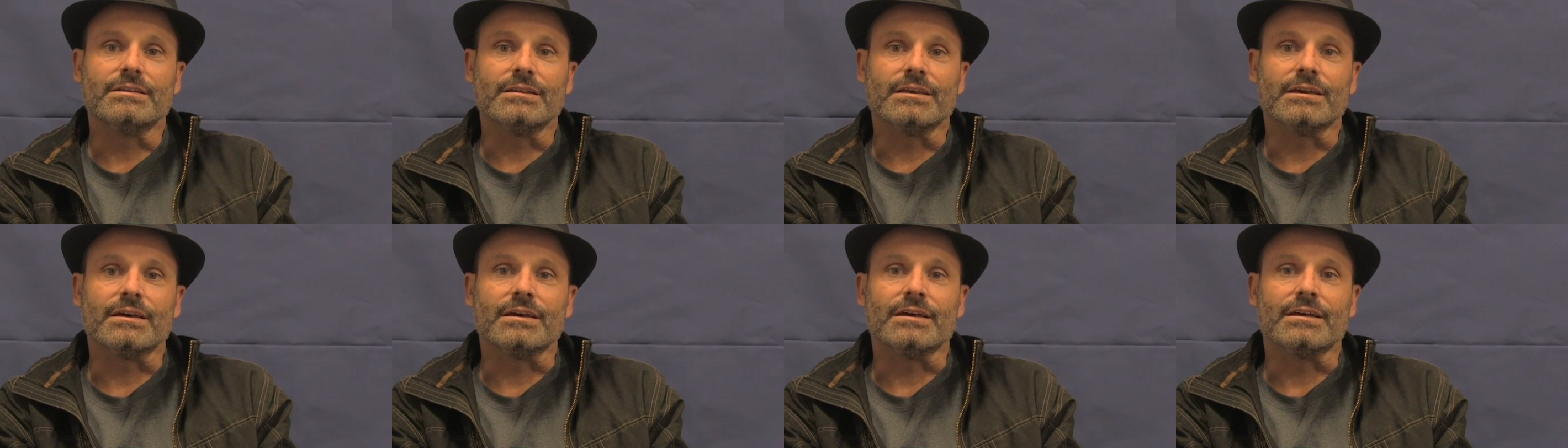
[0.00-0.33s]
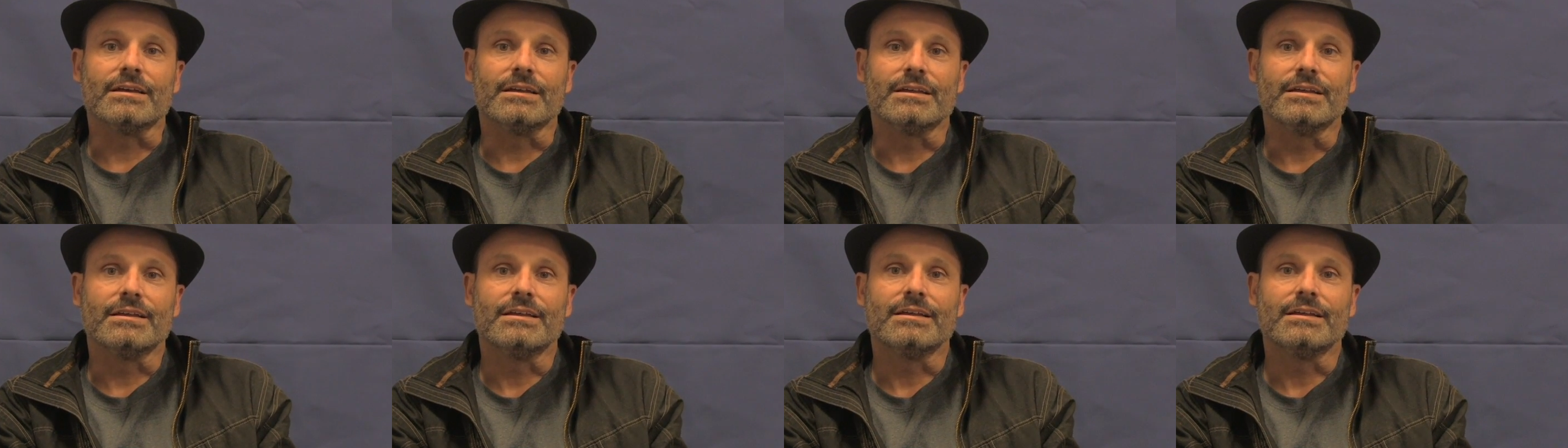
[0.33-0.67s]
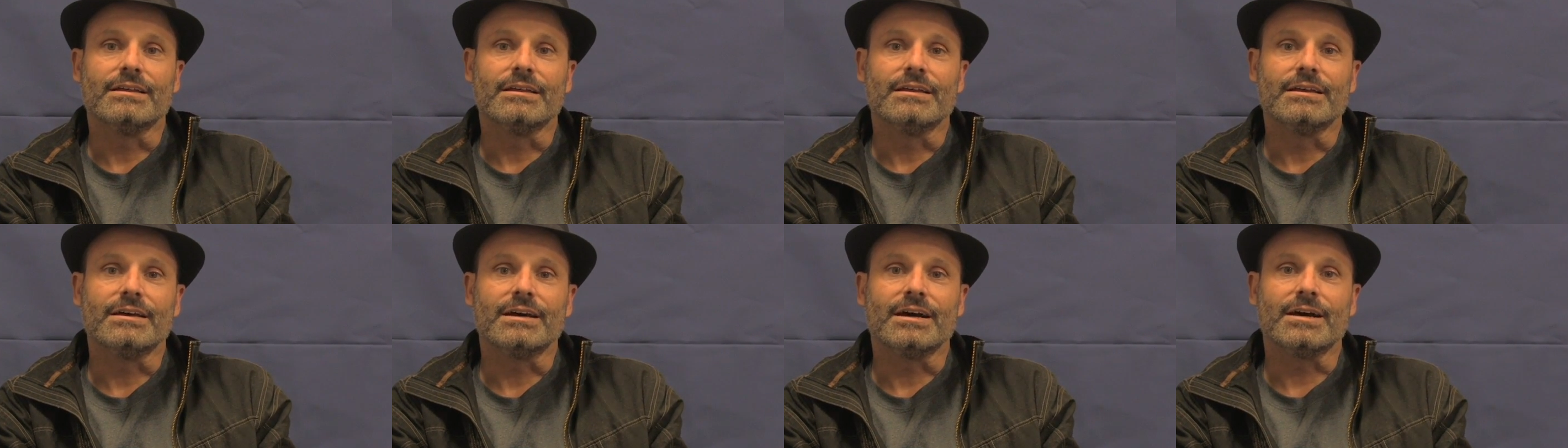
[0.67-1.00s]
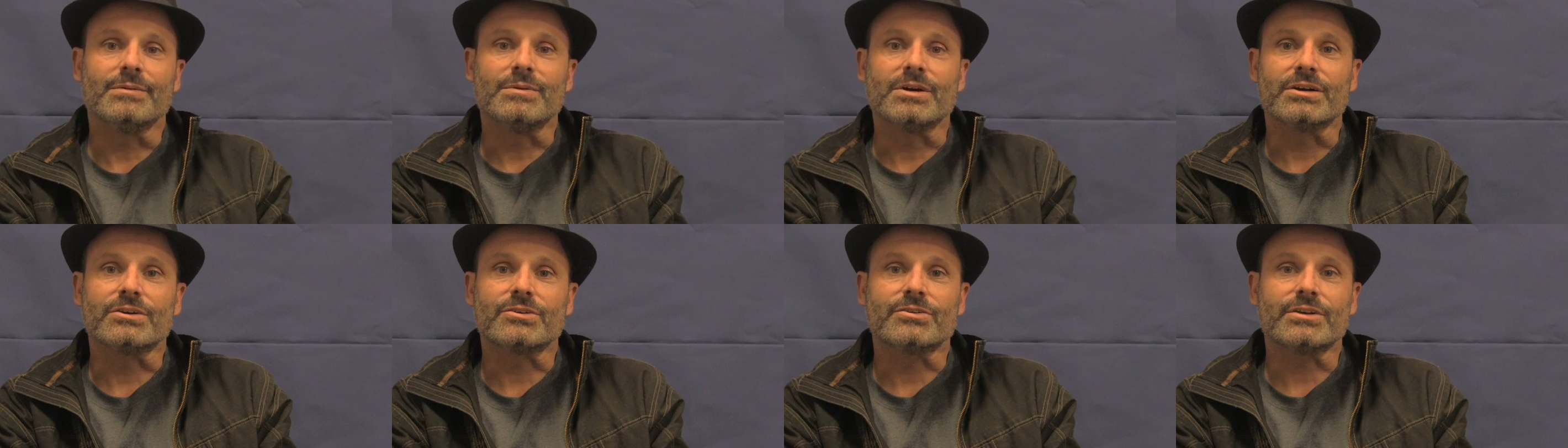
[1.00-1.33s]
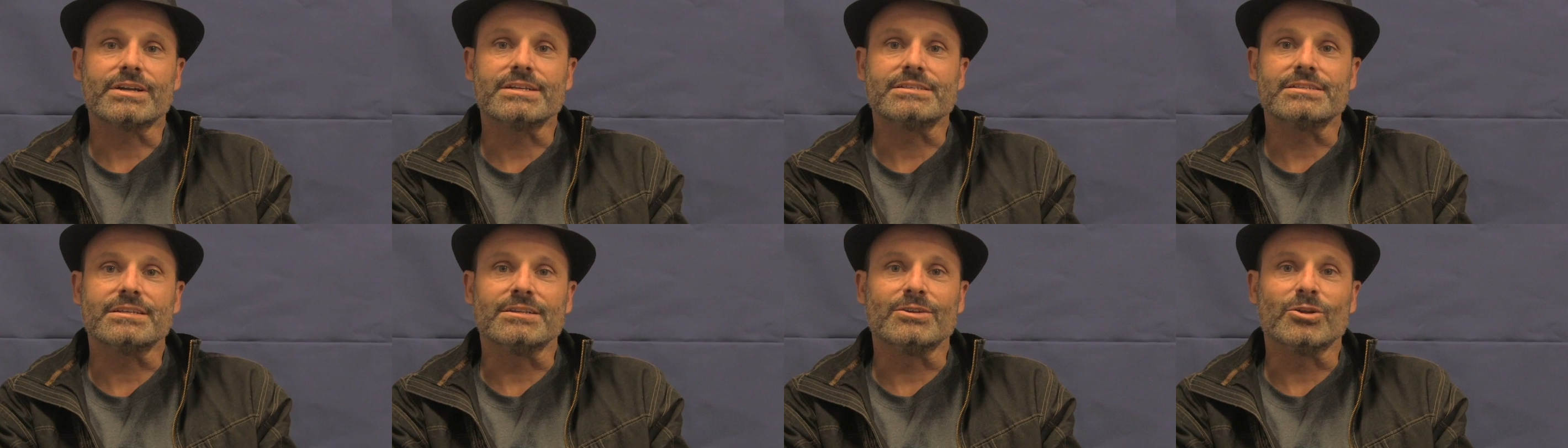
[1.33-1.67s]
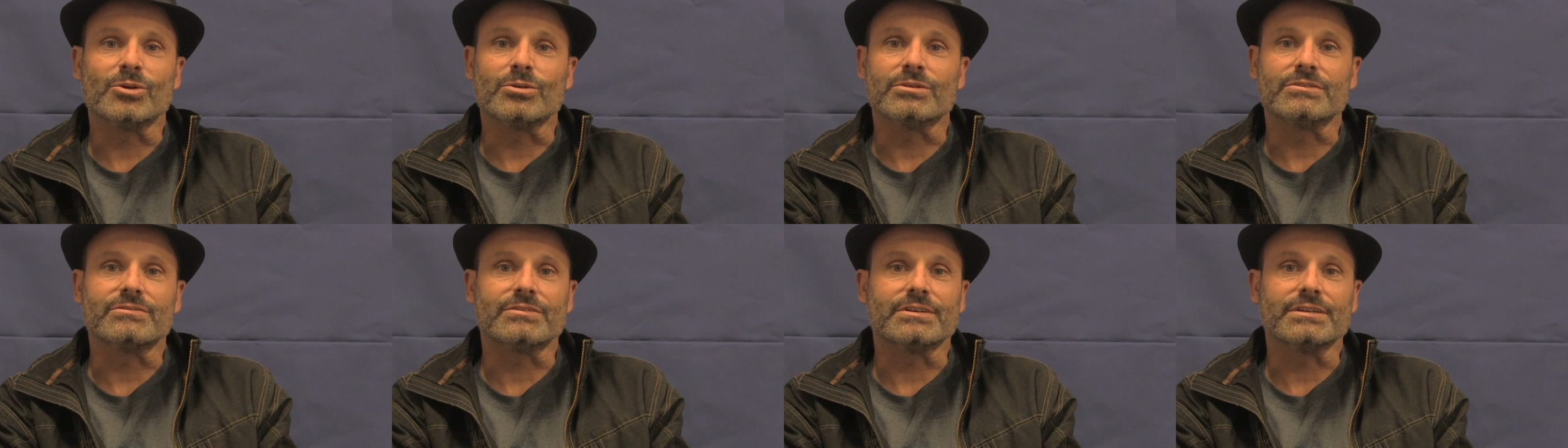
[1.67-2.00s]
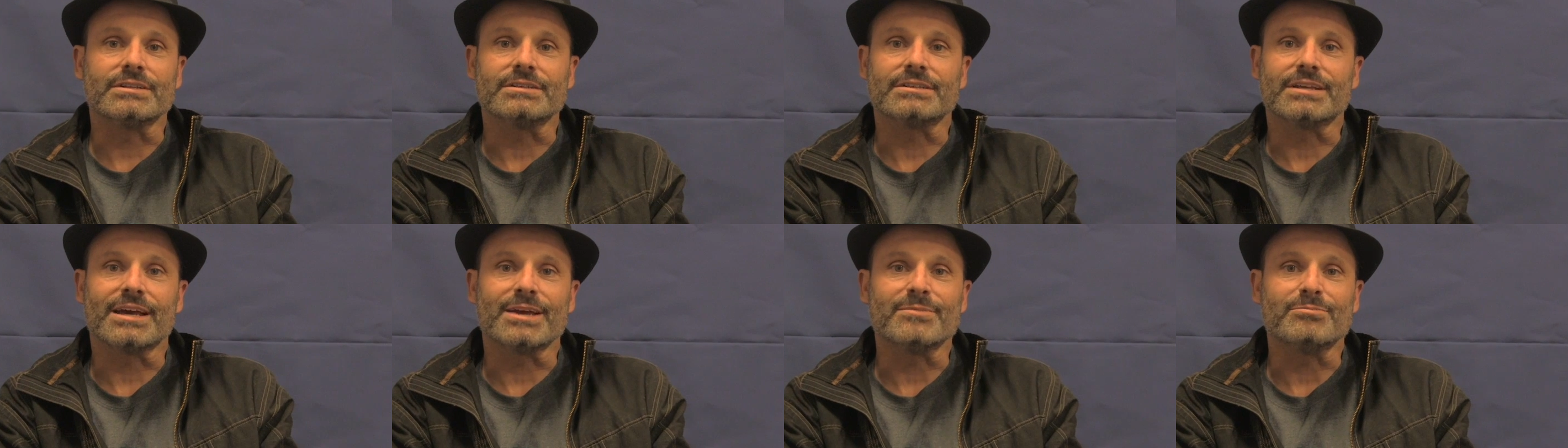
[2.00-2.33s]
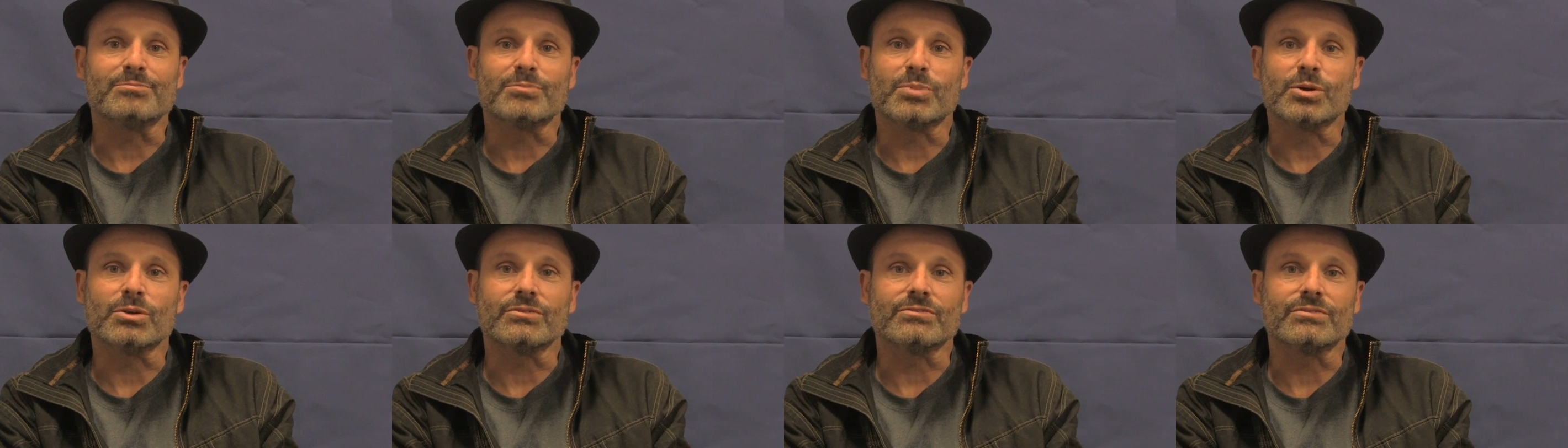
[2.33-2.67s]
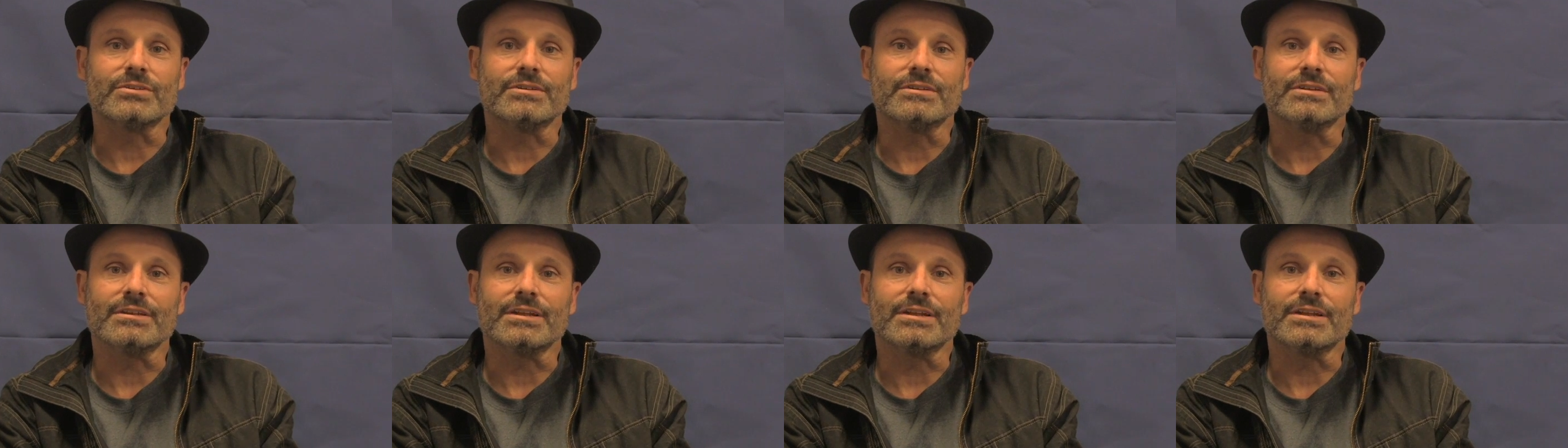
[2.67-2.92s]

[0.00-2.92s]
yeah. I'm a crazy noticing type person.